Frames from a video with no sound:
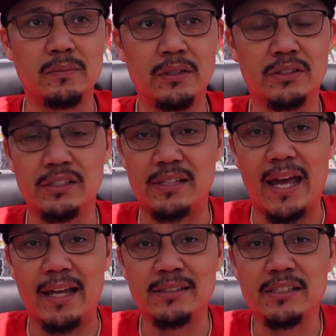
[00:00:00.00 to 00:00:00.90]
it's just
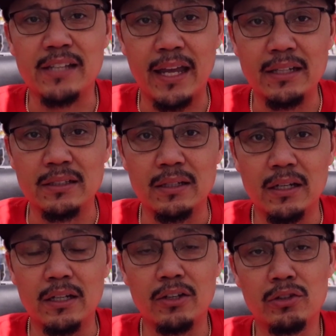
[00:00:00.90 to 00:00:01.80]
that. It's just hating.
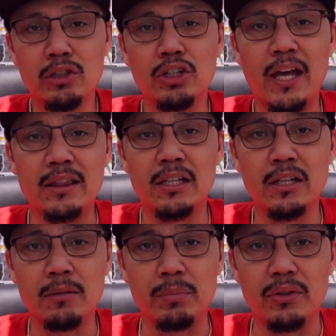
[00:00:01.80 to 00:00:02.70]
Because look at the
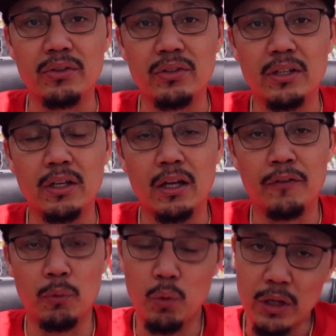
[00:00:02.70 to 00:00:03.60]
numbers.
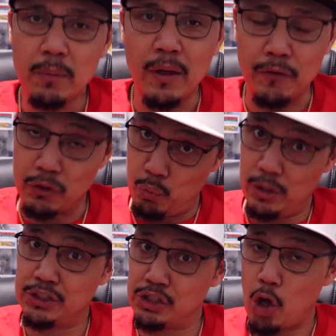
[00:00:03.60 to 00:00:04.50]
If it's
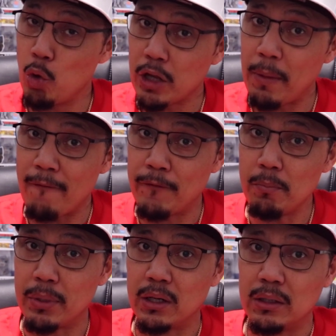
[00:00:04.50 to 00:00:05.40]
really just only about
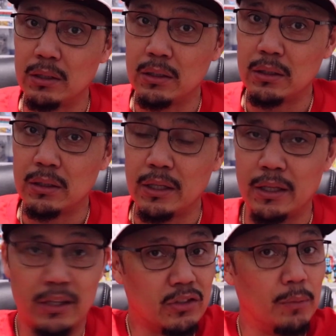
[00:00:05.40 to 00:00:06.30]
football,
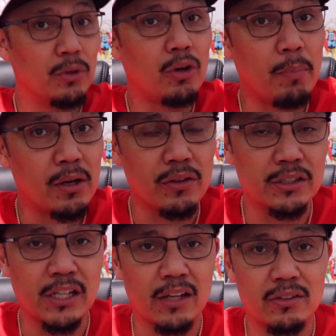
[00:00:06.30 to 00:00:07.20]
his numbers are better
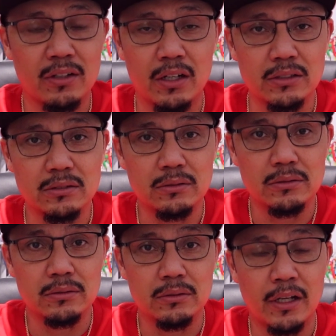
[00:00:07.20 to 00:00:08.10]
than Jackson Dart.
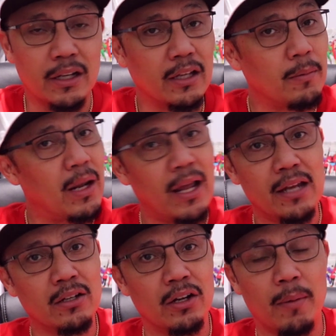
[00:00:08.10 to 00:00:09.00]
And again, I'm not
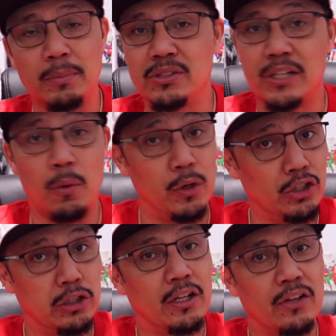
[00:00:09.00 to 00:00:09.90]
hating on him. I'm just saying, we're
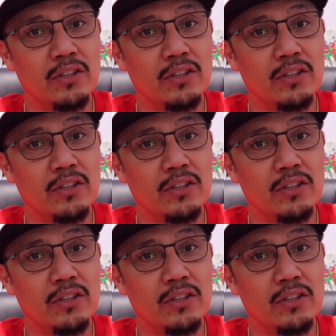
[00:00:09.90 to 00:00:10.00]
just looking at